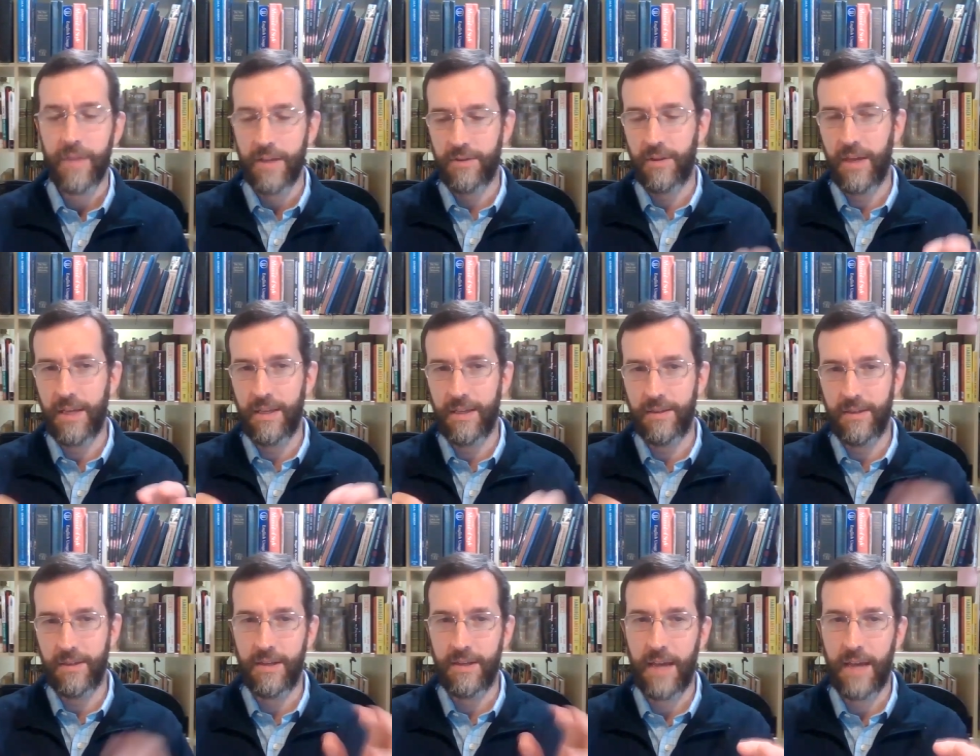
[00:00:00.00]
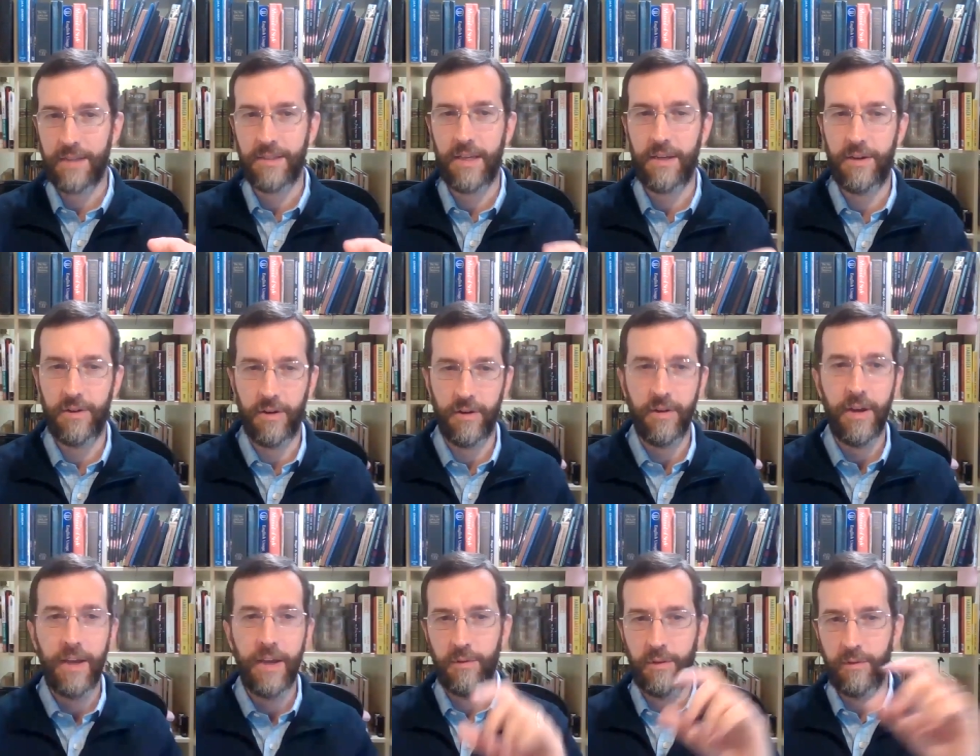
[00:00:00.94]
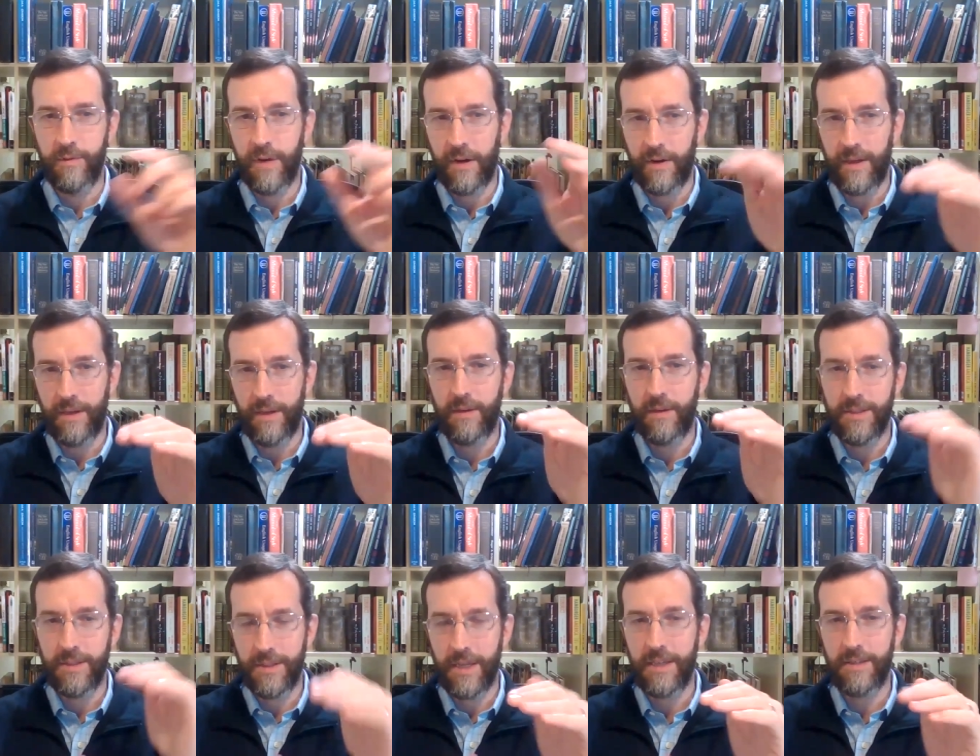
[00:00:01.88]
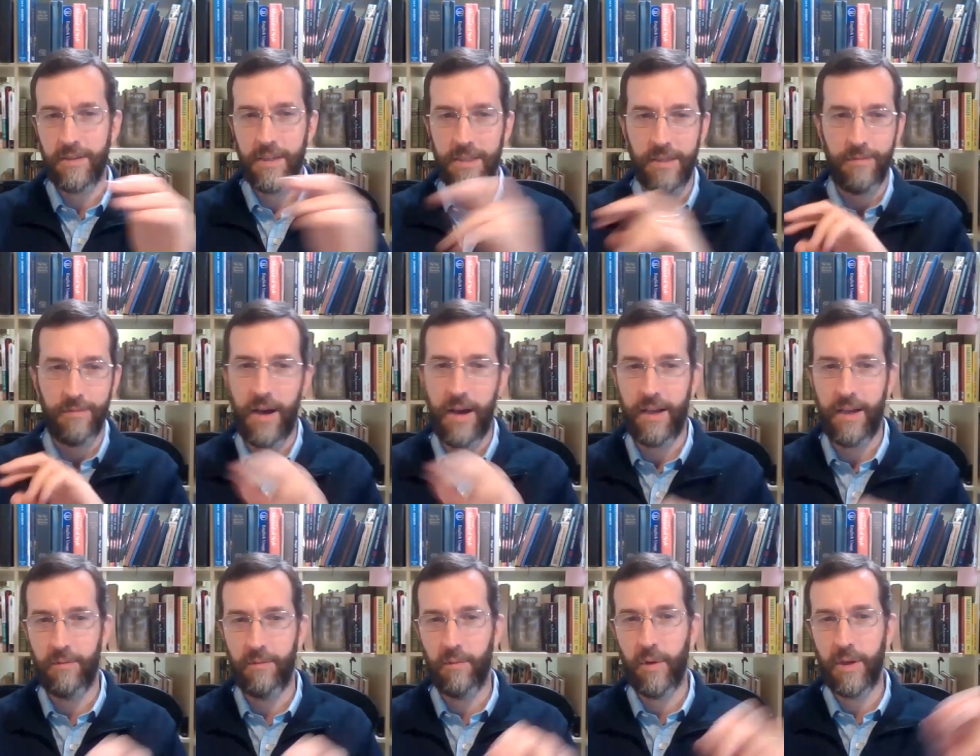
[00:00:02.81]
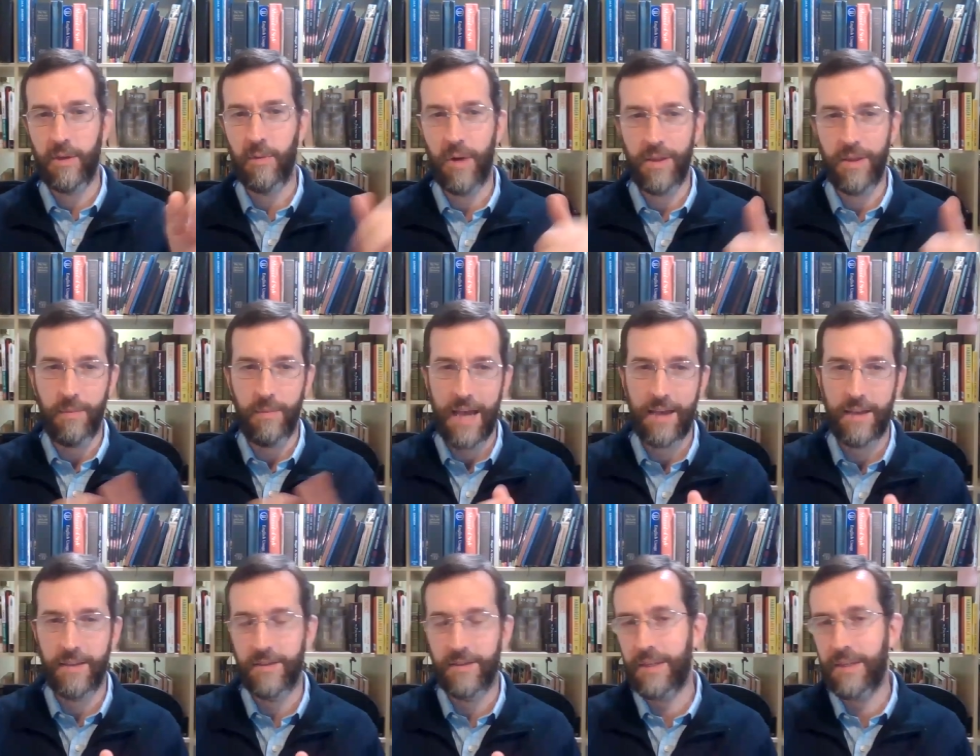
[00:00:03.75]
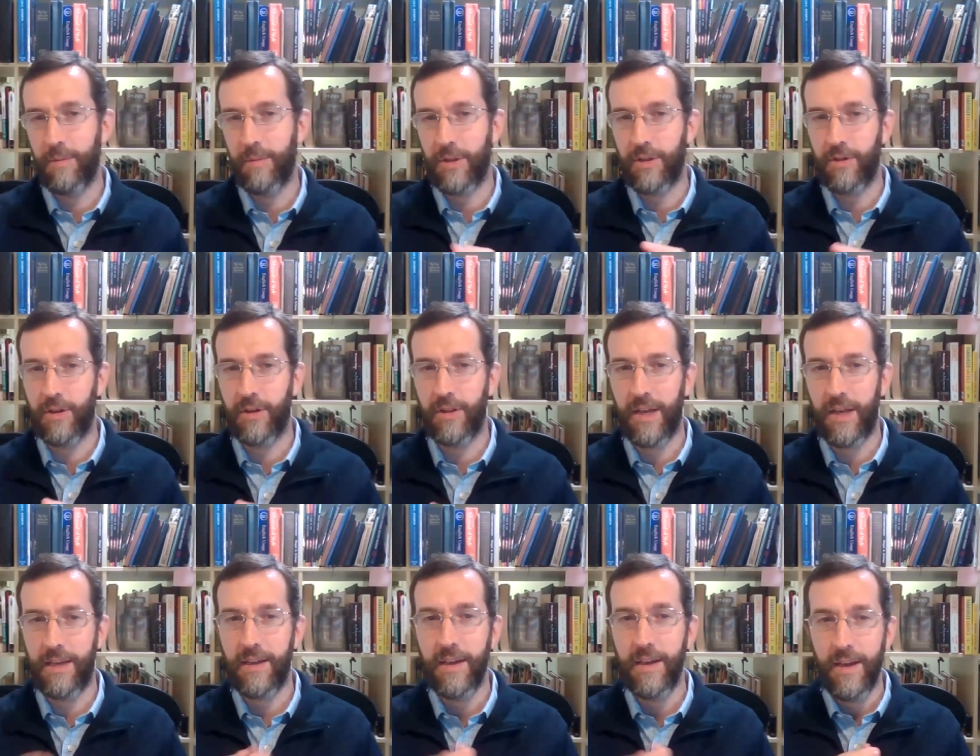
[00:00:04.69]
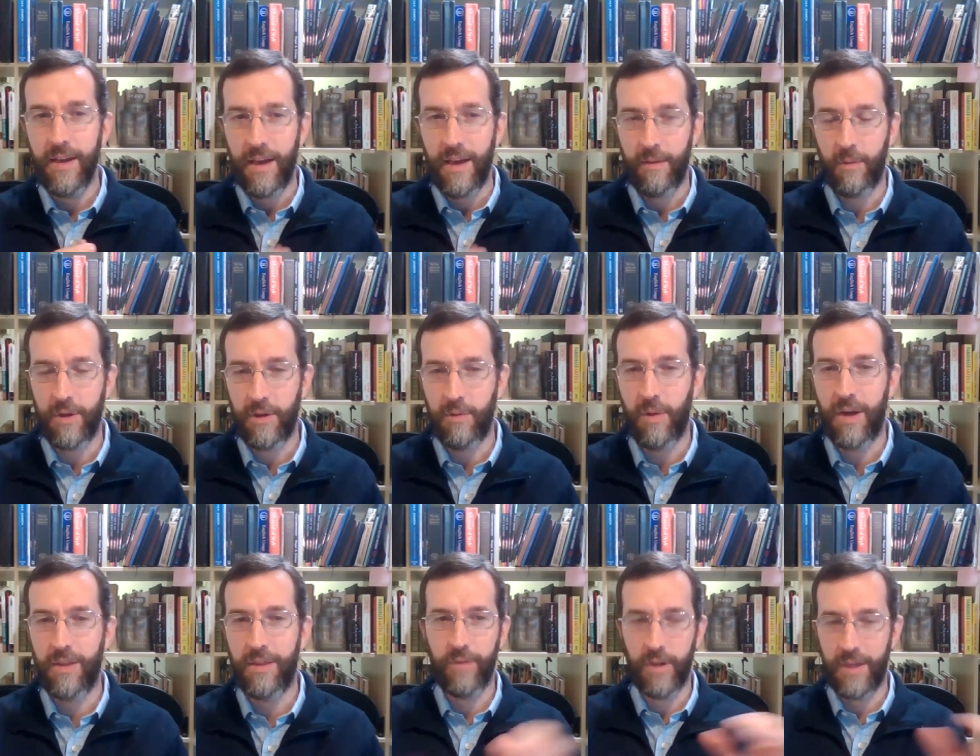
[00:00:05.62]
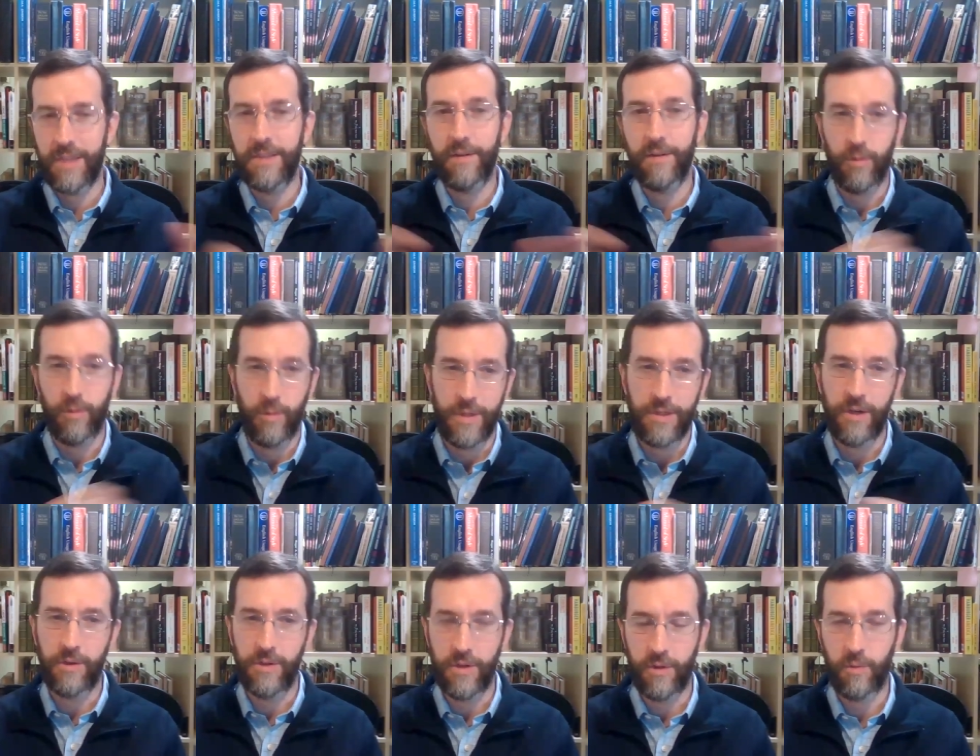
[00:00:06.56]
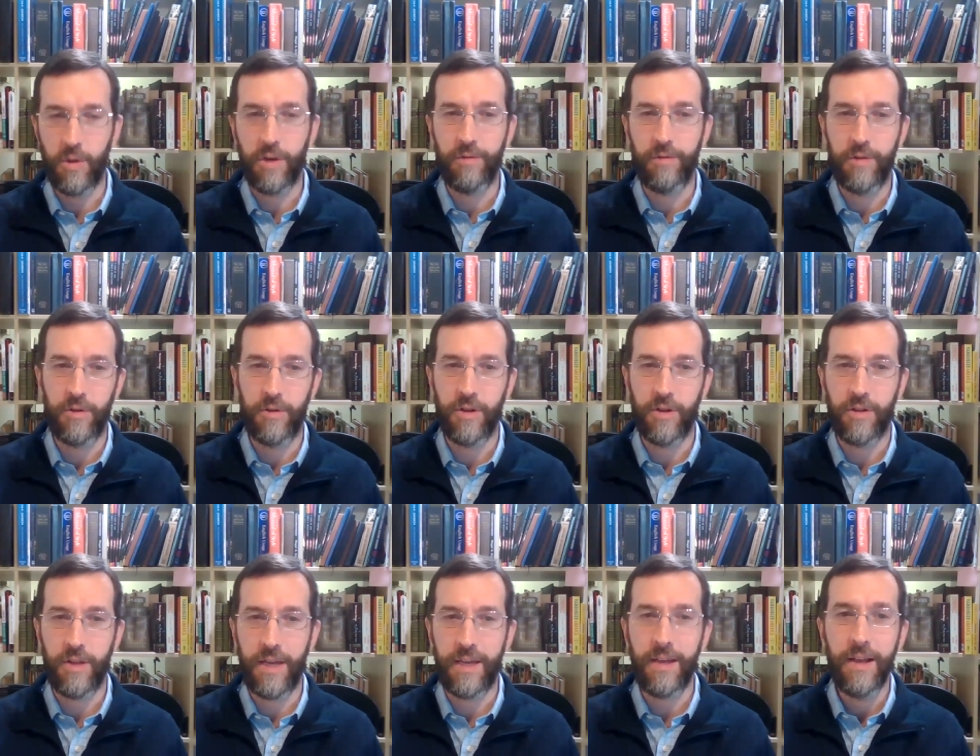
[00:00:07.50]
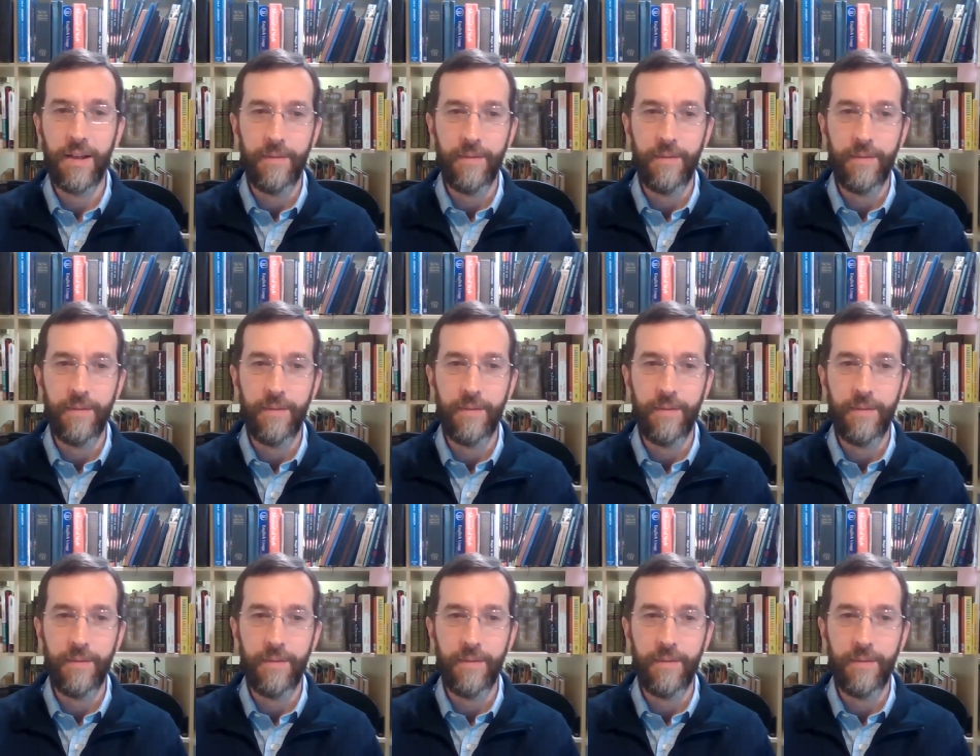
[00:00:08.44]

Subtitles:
And so the idea is in a text editor, you very concisely define what you want the backend schema to look like and what you want the different windows in the workflow to look like.